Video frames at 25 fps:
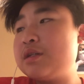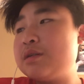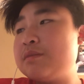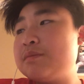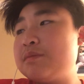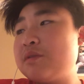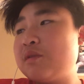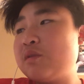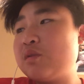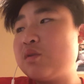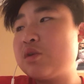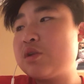
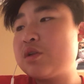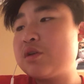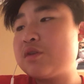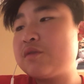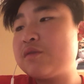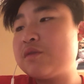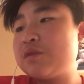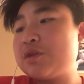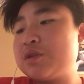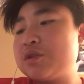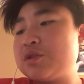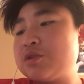before their
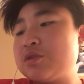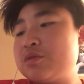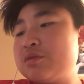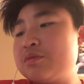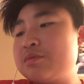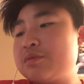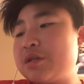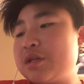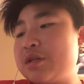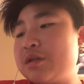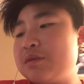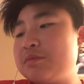first
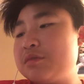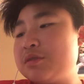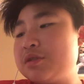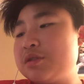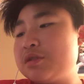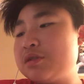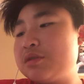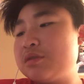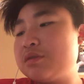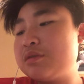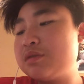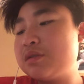home game,
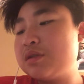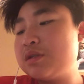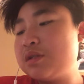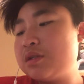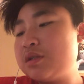so.